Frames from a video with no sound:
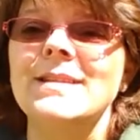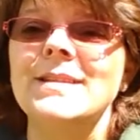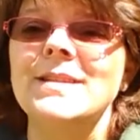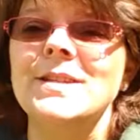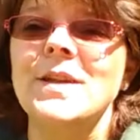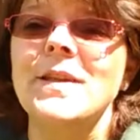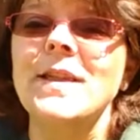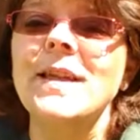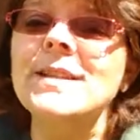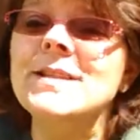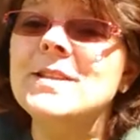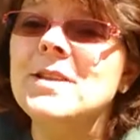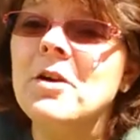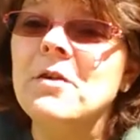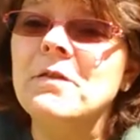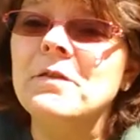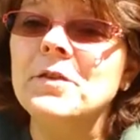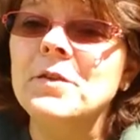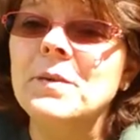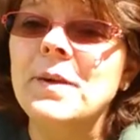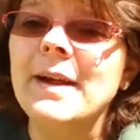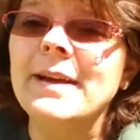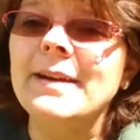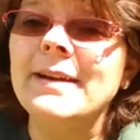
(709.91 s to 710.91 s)
So that's all
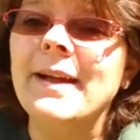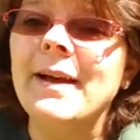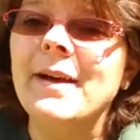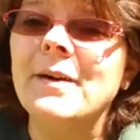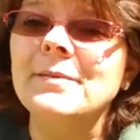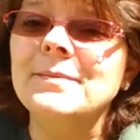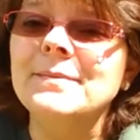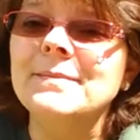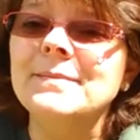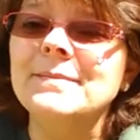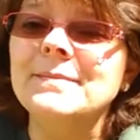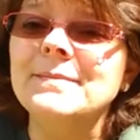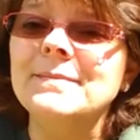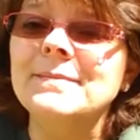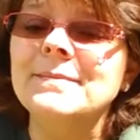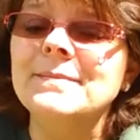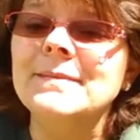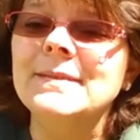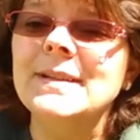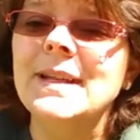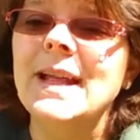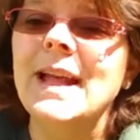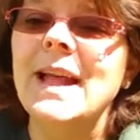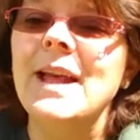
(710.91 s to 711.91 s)
for right now.
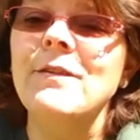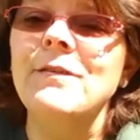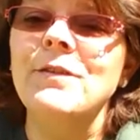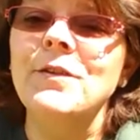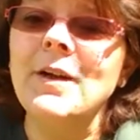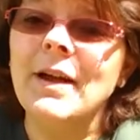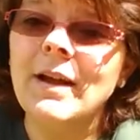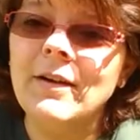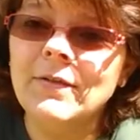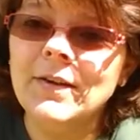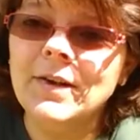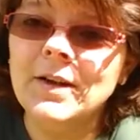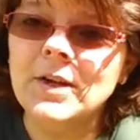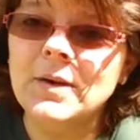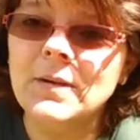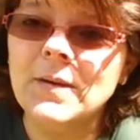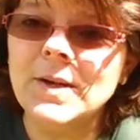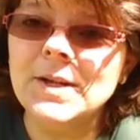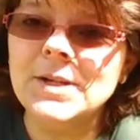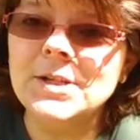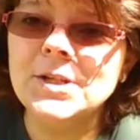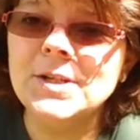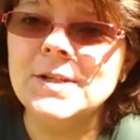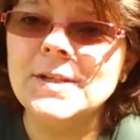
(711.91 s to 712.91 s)
If you have any
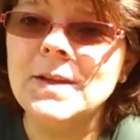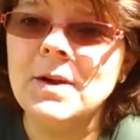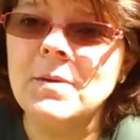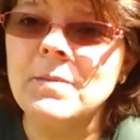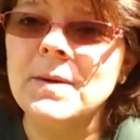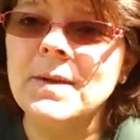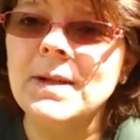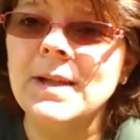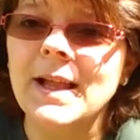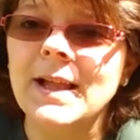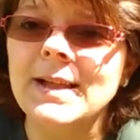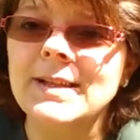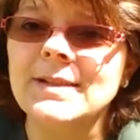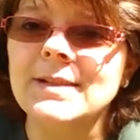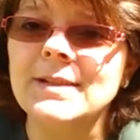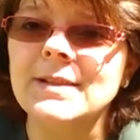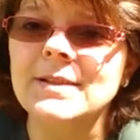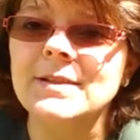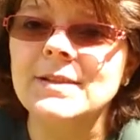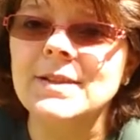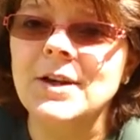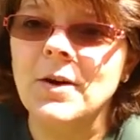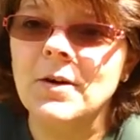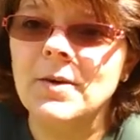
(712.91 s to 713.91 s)
questions, I'll be glad
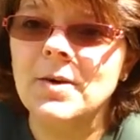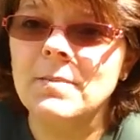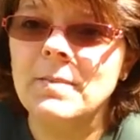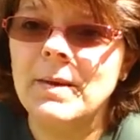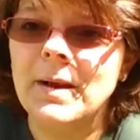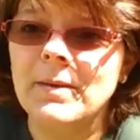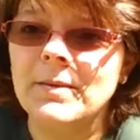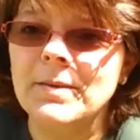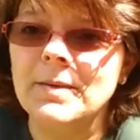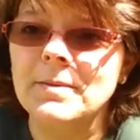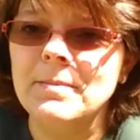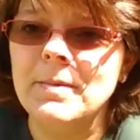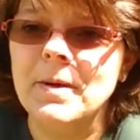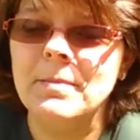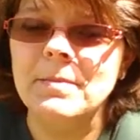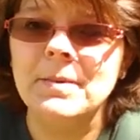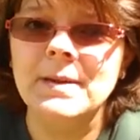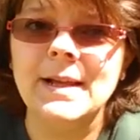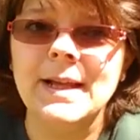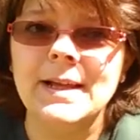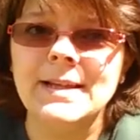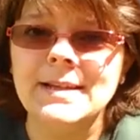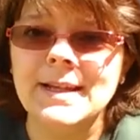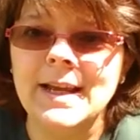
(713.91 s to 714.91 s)
to talk about them. I'll
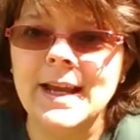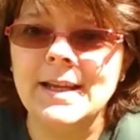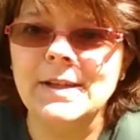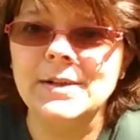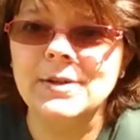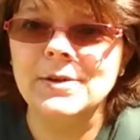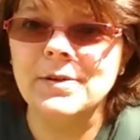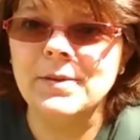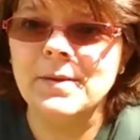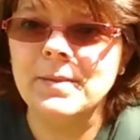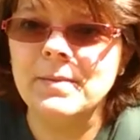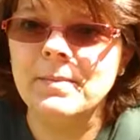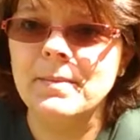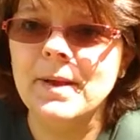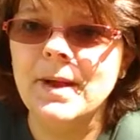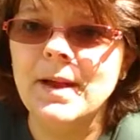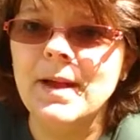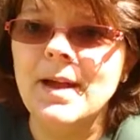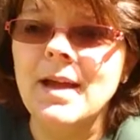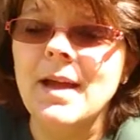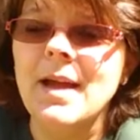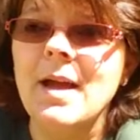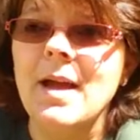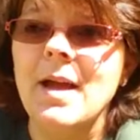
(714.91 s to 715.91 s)
be glad to answer them.
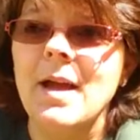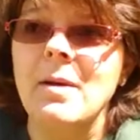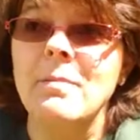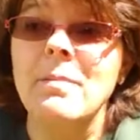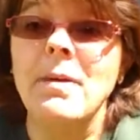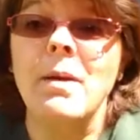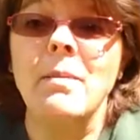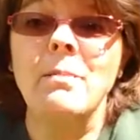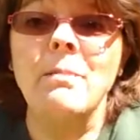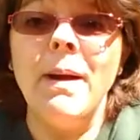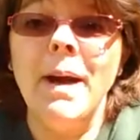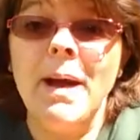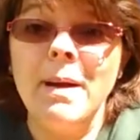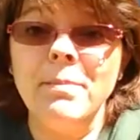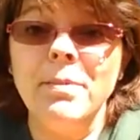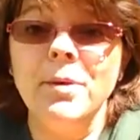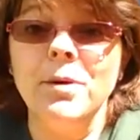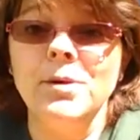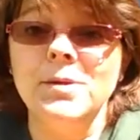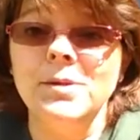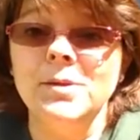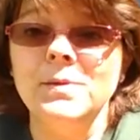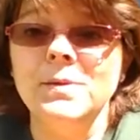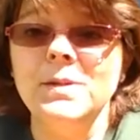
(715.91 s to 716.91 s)
About my
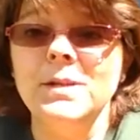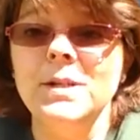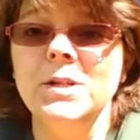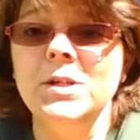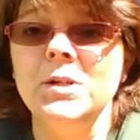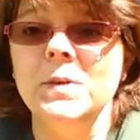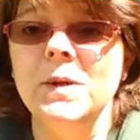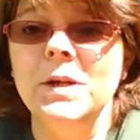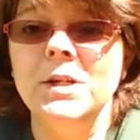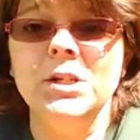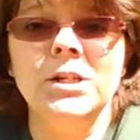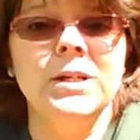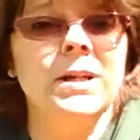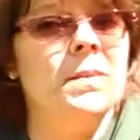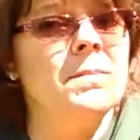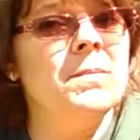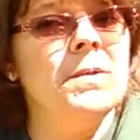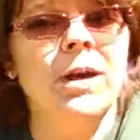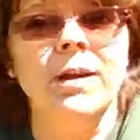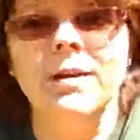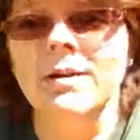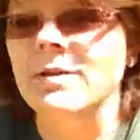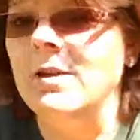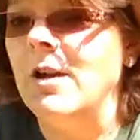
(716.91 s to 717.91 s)
personal situation,
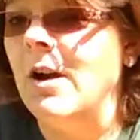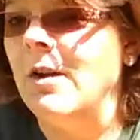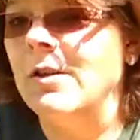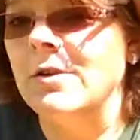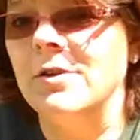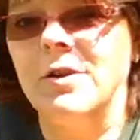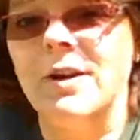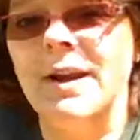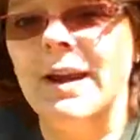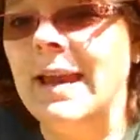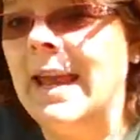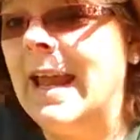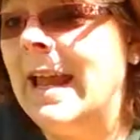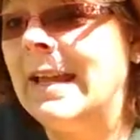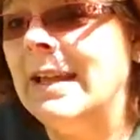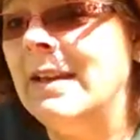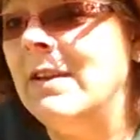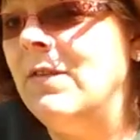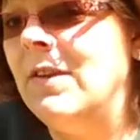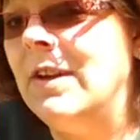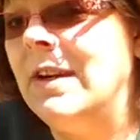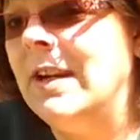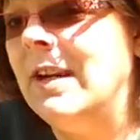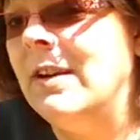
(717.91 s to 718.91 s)
I'm not a doctor. I can't
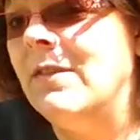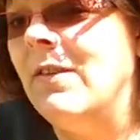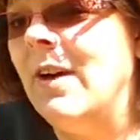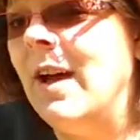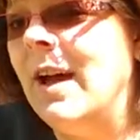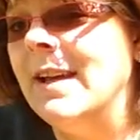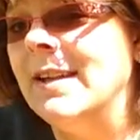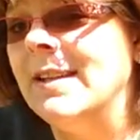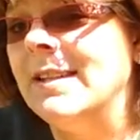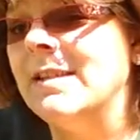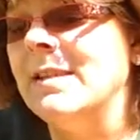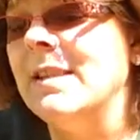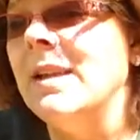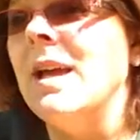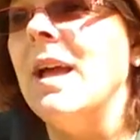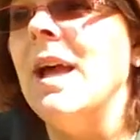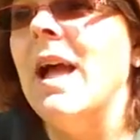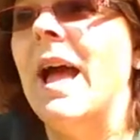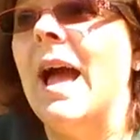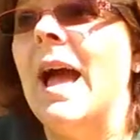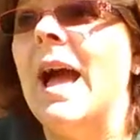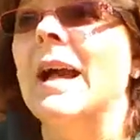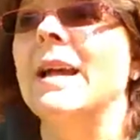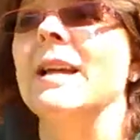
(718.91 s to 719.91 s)
give any advice.
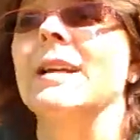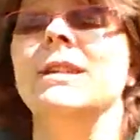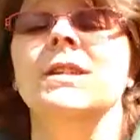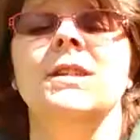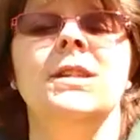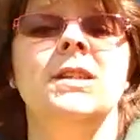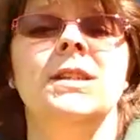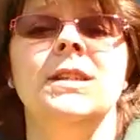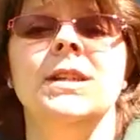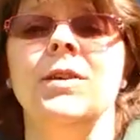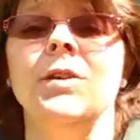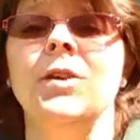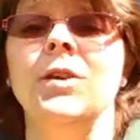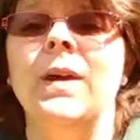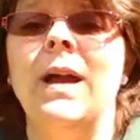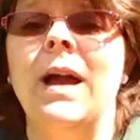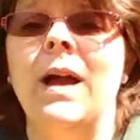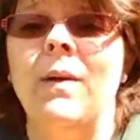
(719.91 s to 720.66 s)
I can just tell you